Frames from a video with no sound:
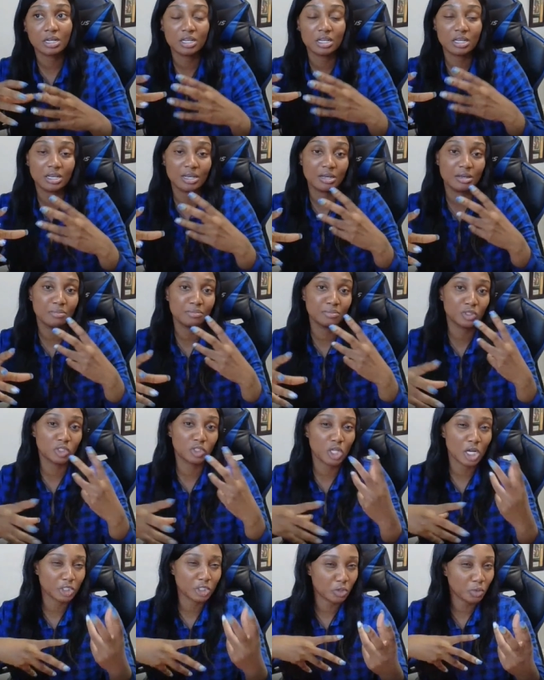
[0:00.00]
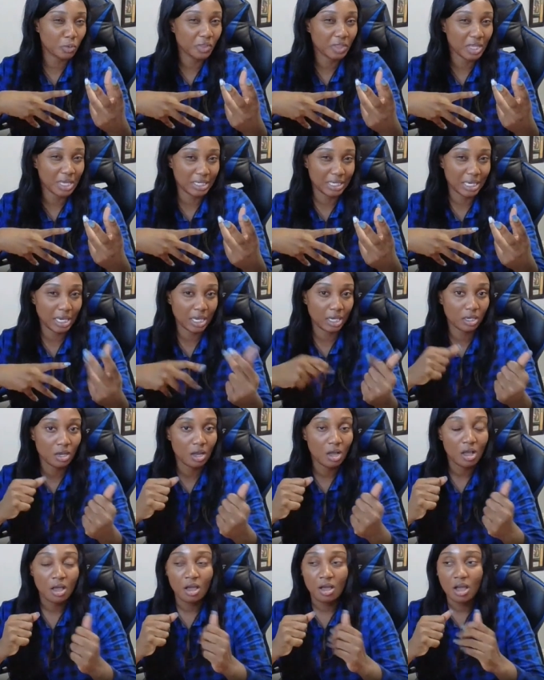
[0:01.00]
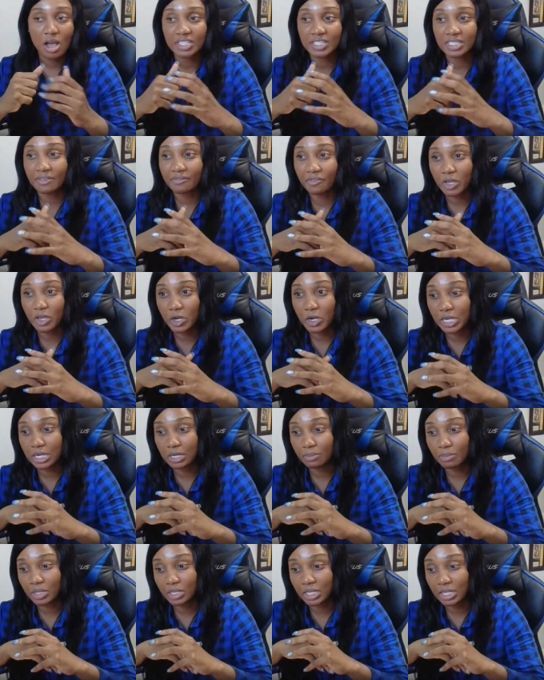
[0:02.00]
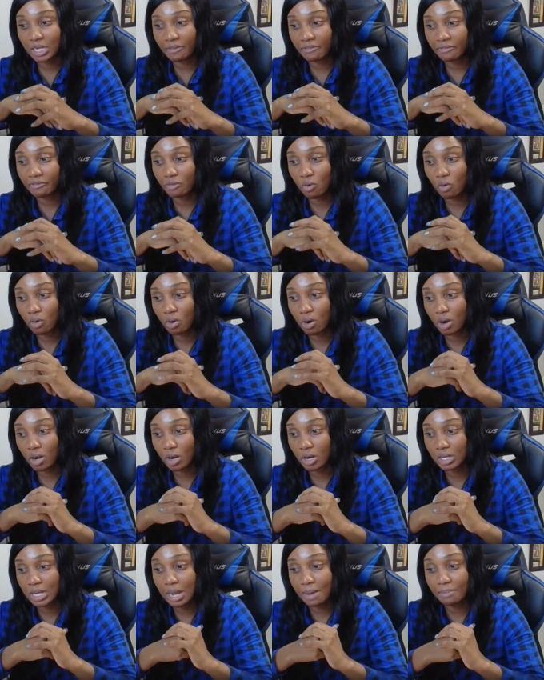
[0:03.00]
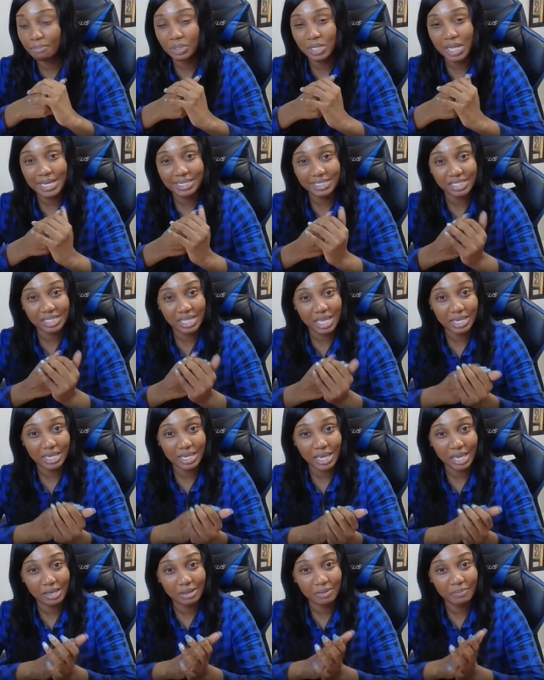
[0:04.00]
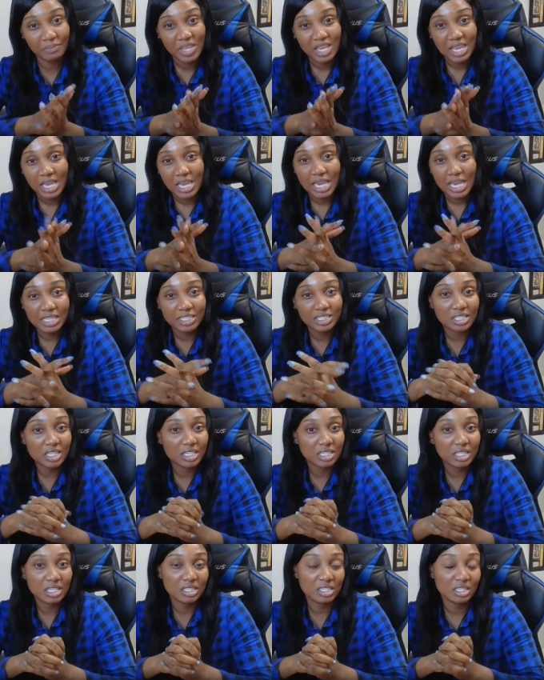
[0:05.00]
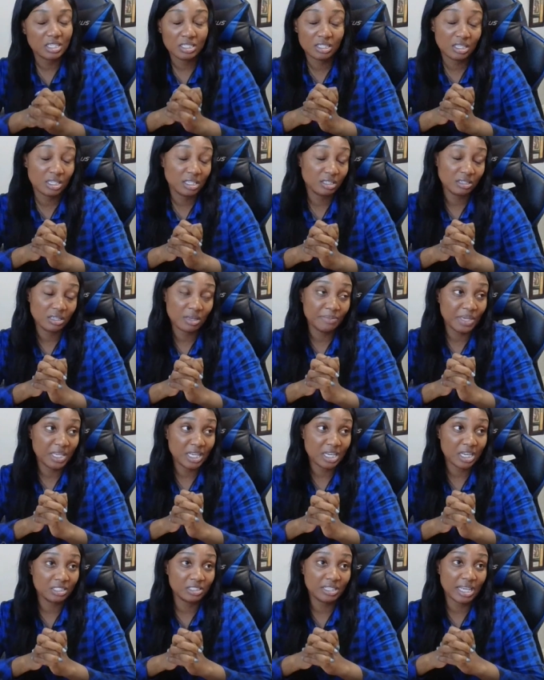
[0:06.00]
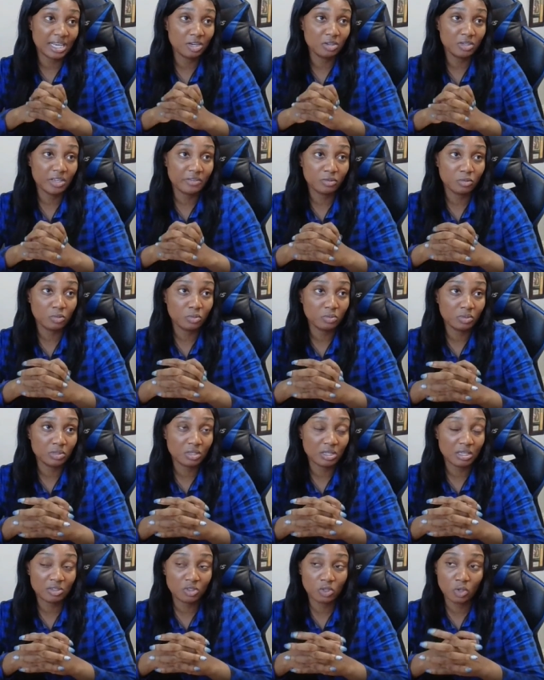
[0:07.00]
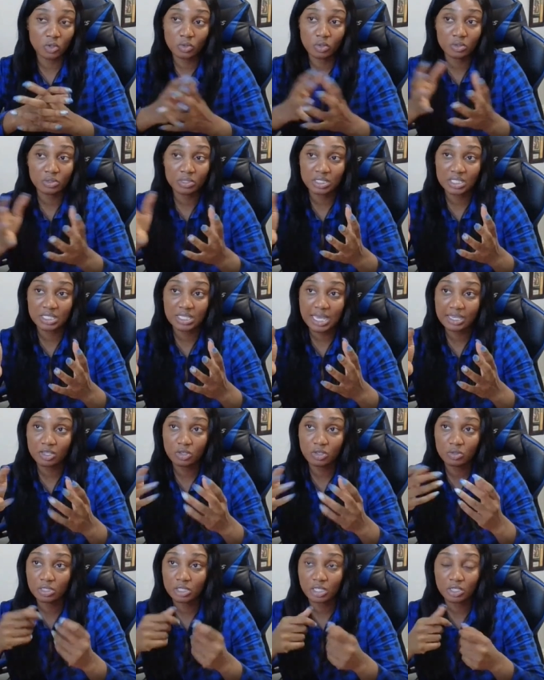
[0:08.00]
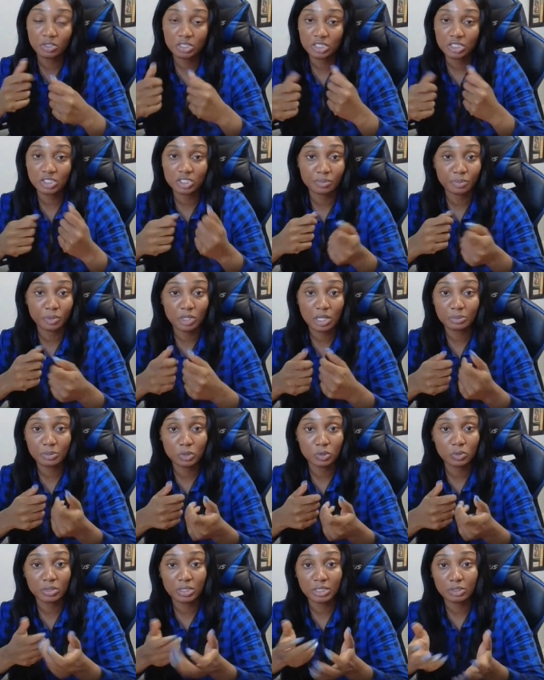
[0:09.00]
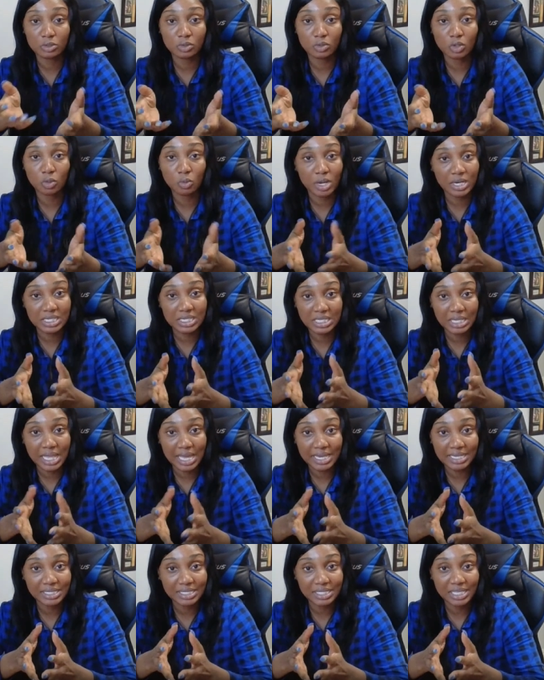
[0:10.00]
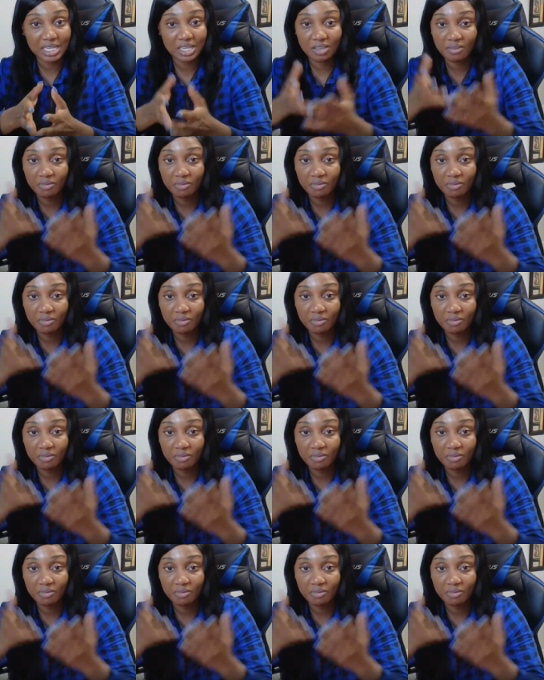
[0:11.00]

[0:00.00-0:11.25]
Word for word: um, logical thinking, a severe inability for complex thinking. It's, it, it, I mean, they don't even, Google is like, you could literally just pull up Google and Google what is a legacy.